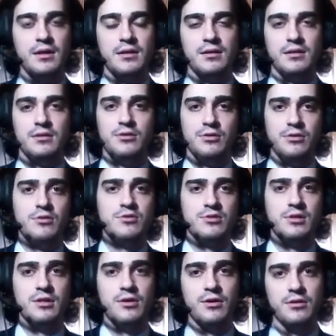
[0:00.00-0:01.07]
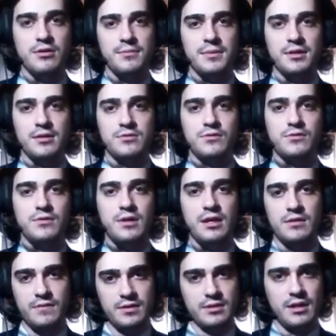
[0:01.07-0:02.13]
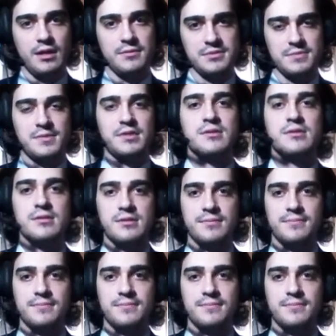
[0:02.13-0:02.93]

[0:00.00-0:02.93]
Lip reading: you usually earn the money through advertisements,